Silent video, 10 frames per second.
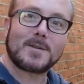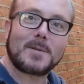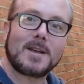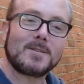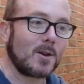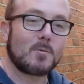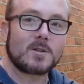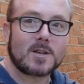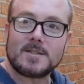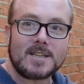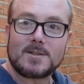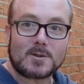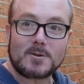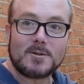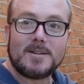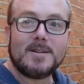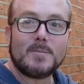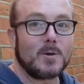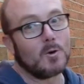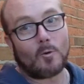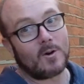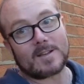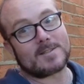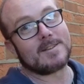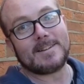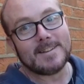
something else. I don't know what it turns it into, but not rust.